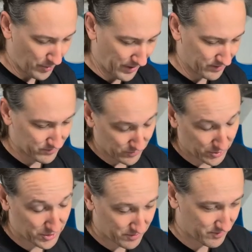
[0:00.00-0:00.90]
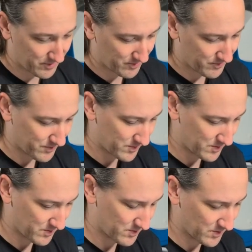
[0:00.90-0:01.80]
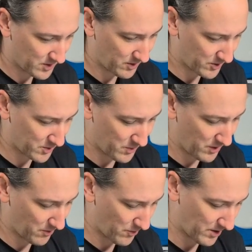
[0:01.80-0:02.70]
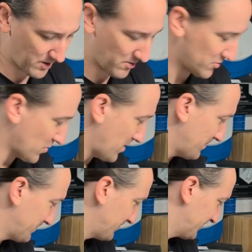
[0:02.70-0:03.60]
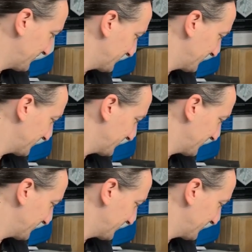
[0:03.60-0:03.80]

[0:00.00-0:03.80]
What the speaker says: oil pan, which could also be right there as well.